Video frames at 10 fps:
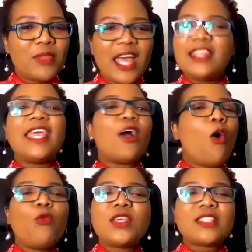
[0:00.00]
they
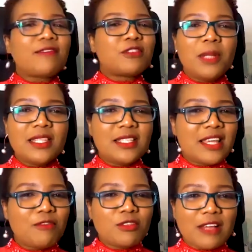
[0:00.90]
always have to play the
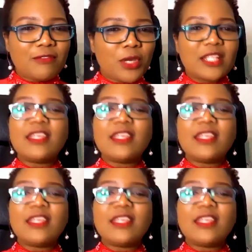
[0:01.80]
devil's advocate.